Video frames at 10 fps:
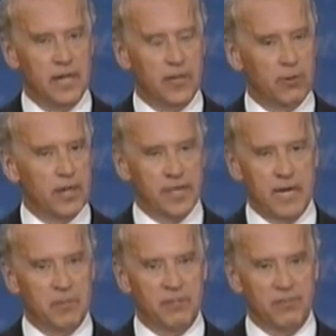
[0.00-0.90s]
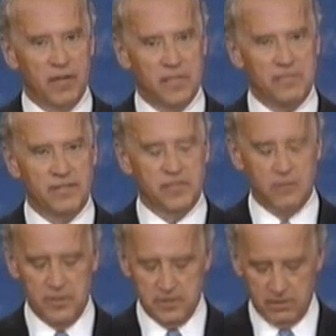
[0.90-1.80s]
in our economic philosophy as
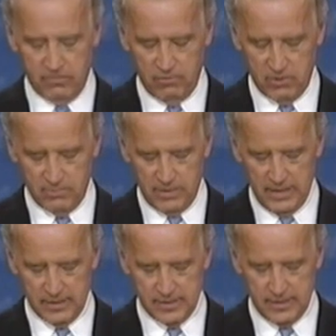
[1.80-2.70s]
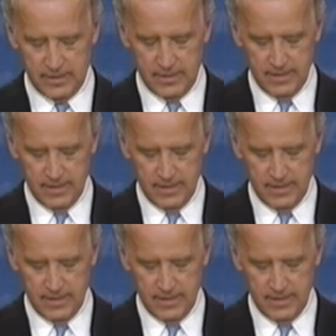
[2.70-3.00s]
well as our foreign policy.